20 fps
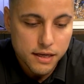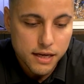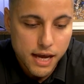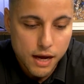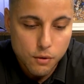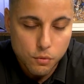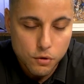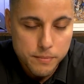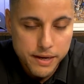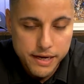
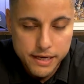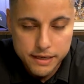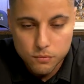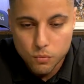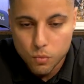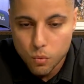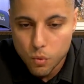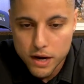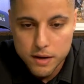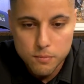and we're
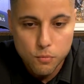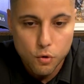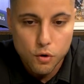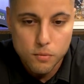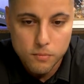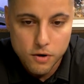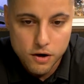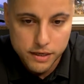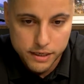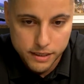making way more
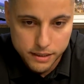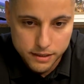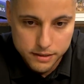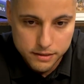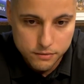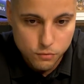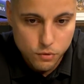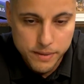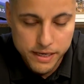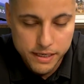money.
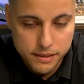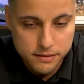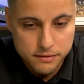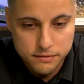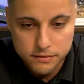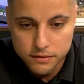We're making